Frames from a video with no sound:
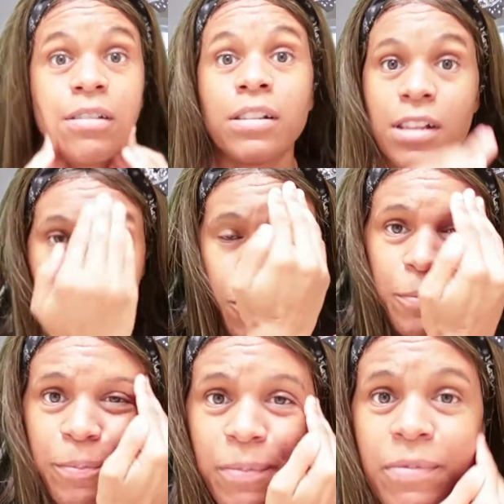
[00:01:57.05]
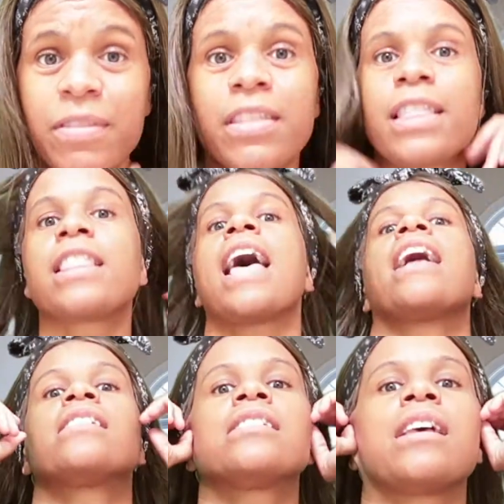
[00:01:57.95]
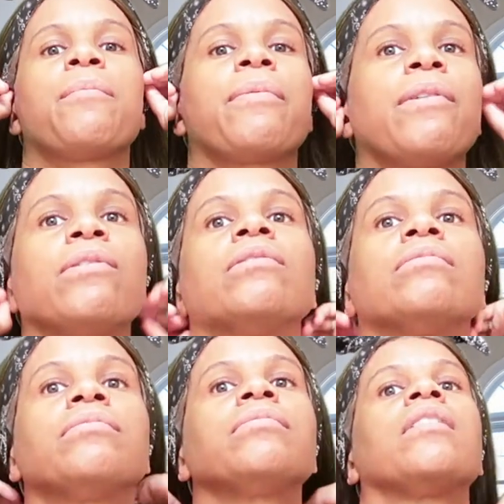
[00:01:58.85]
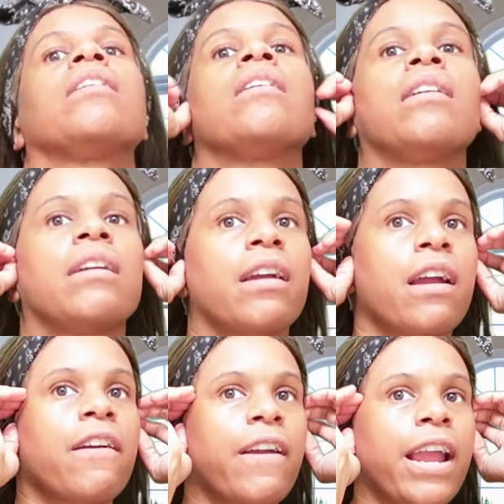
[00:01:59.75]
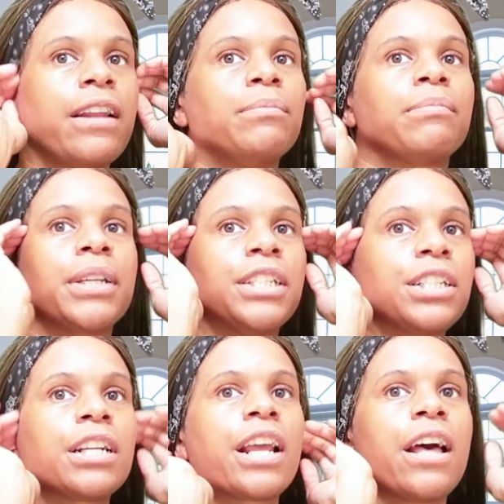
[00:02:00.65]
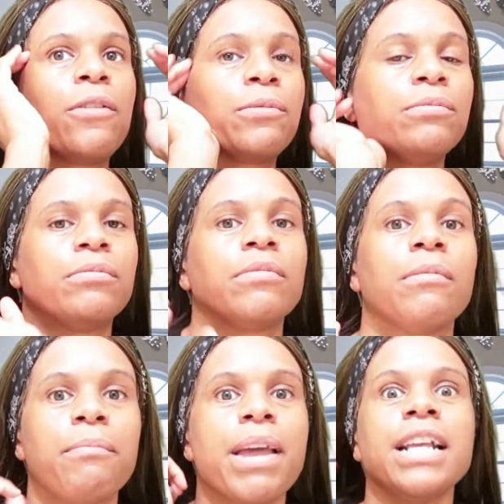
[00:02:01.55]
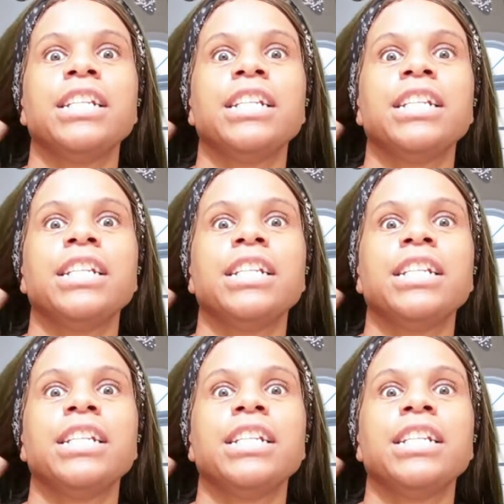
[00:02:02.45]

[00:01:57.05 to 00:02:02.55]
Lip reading: So that's something. Alright, Miss Chanel. Miss